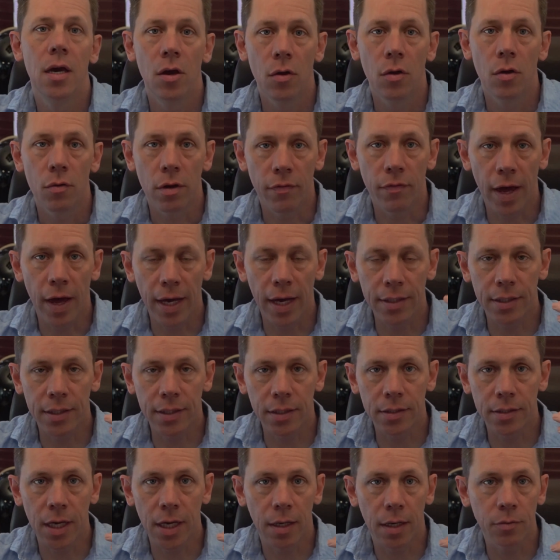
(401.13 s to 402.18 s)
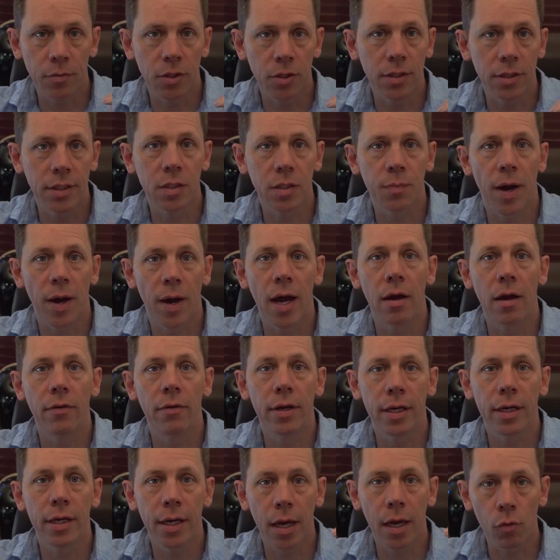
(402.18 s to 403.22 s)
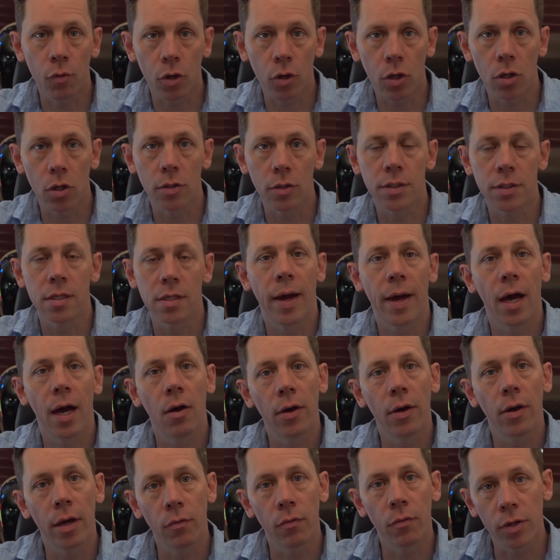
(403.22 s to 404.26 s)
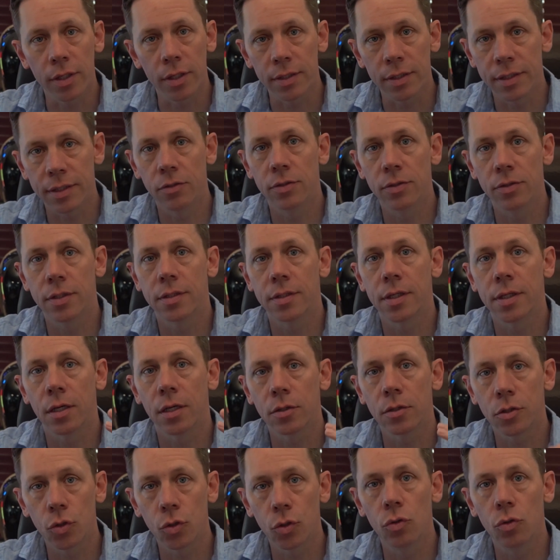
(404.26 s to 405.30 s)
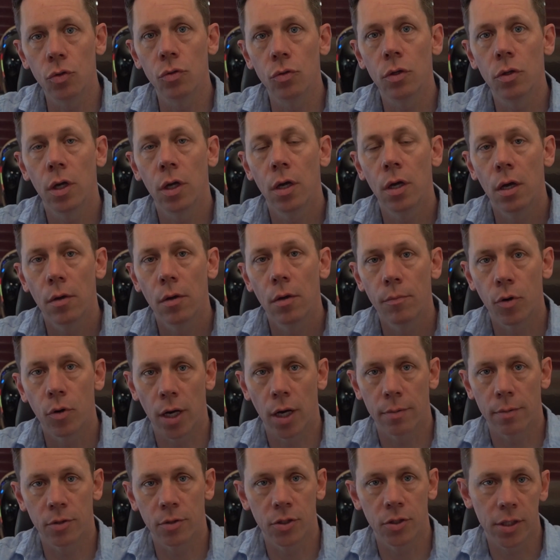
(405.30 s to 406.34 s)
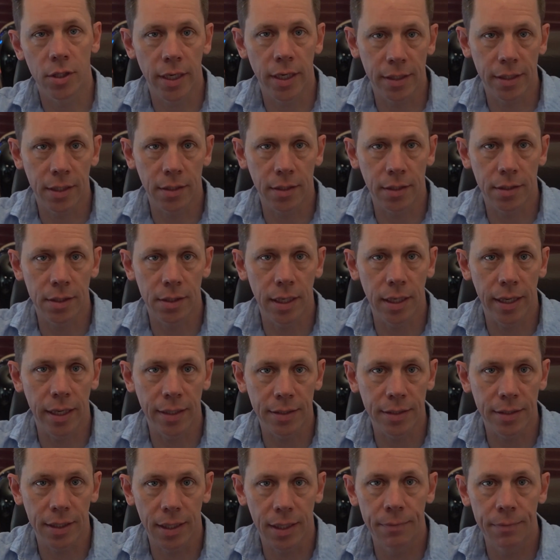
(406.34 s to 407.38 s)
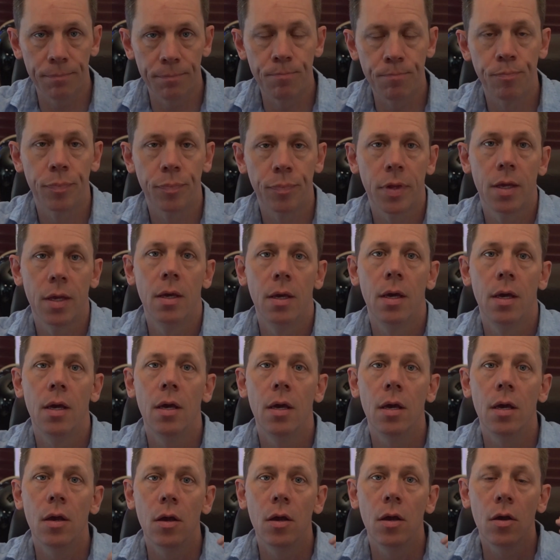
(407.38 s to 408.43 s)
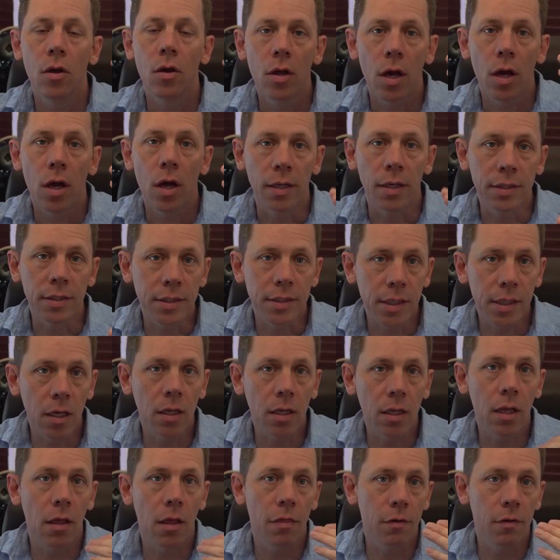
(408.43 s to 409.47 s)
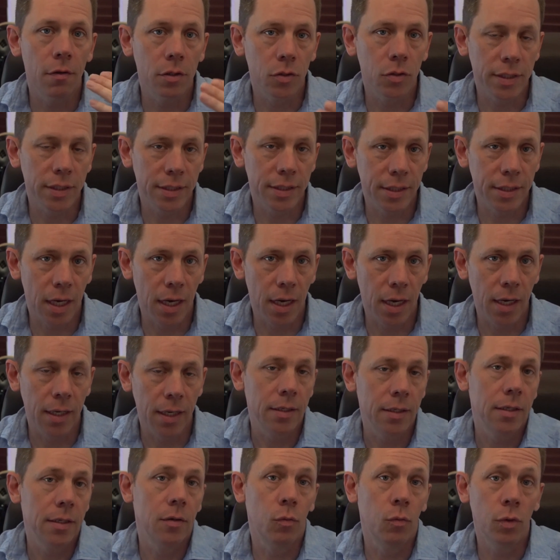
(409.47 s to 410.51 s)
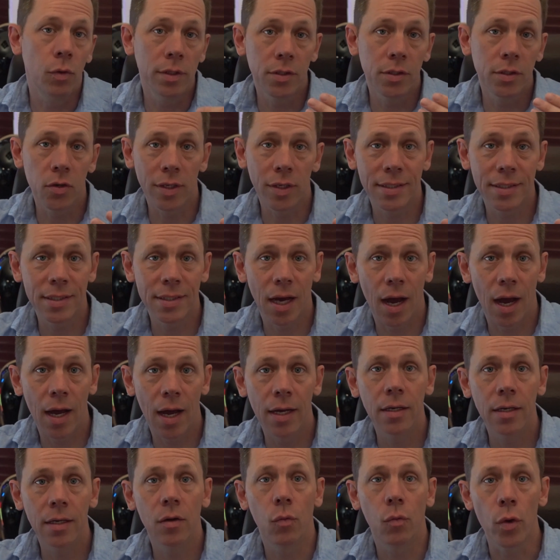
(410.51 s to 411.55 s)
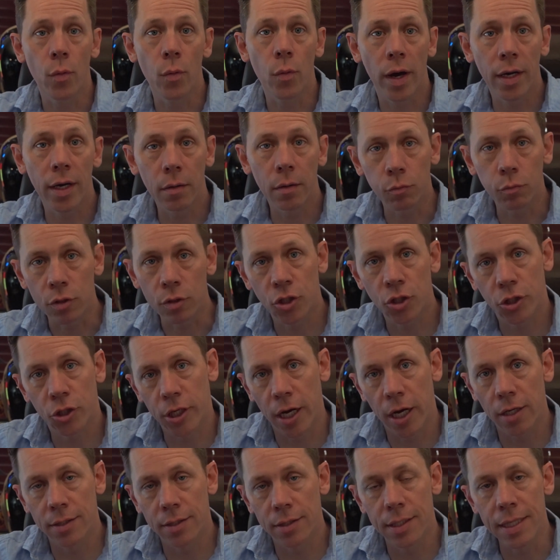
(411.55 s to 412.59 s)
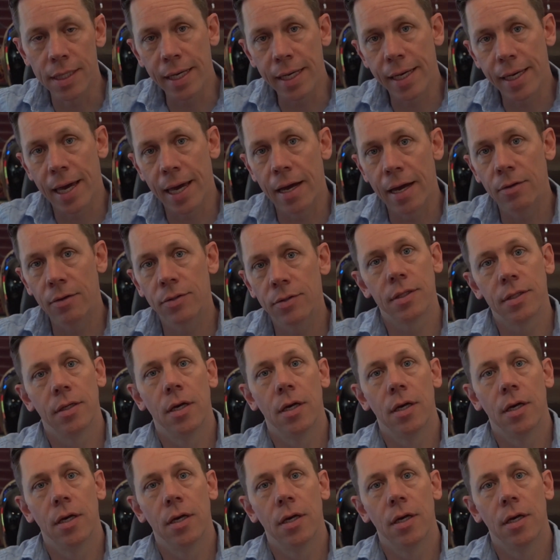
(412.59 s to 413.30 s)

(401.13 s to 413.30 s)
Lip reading: With XLC options expiring, and we're closing them out, and we'll continue to sell 2 put options on XLC at a time until those are assigned. And once they're assigned, we wind up with shares in the account.